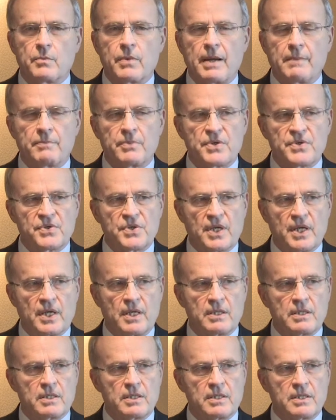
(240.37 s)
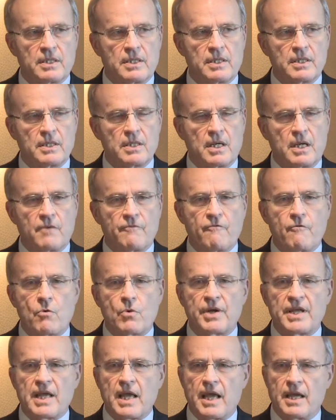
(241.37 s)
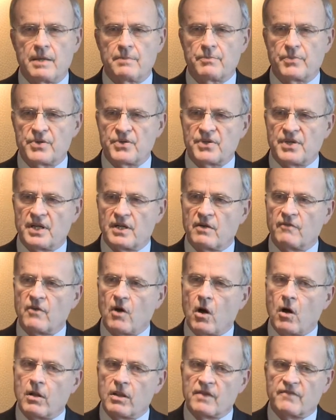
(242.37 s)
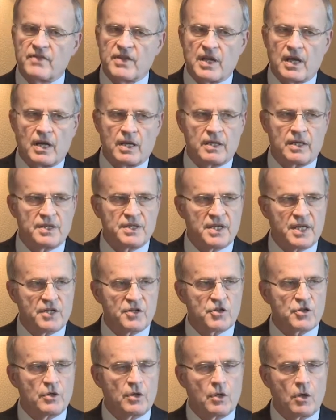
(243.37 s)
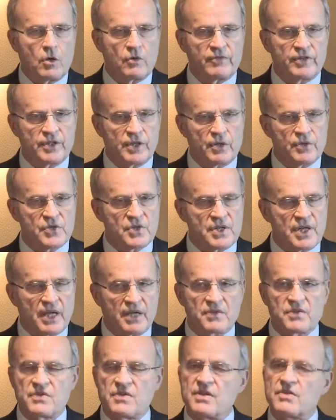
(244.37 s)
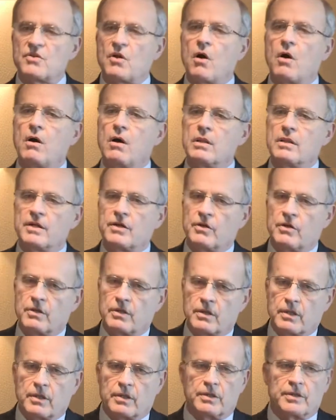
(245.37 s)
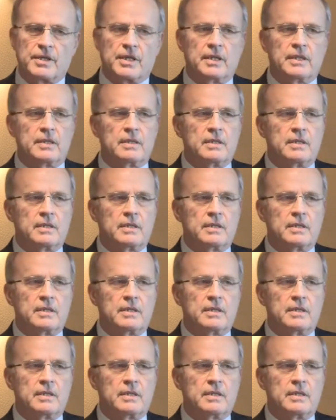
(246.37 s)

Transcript: represented 48% of all of the unintentional overdose deaths. This all occurred